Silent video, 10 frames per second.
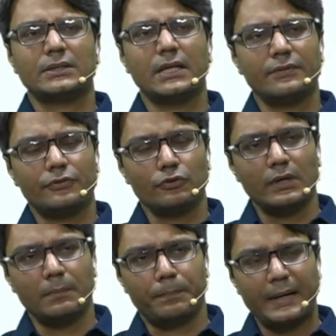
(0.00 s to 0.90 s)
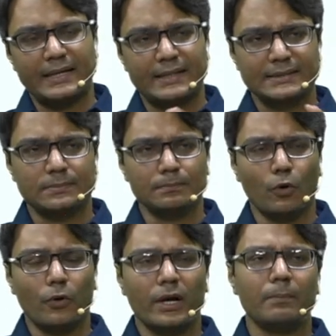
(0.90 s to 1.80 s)
then if you will practice
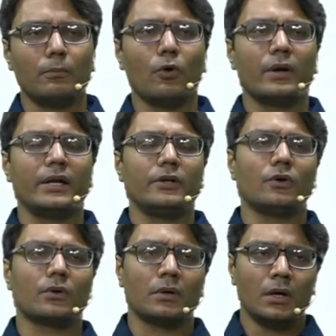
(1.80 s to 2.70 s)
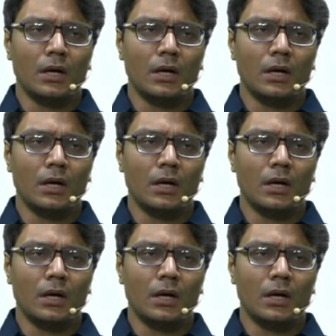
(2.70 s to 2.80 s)
more and more in your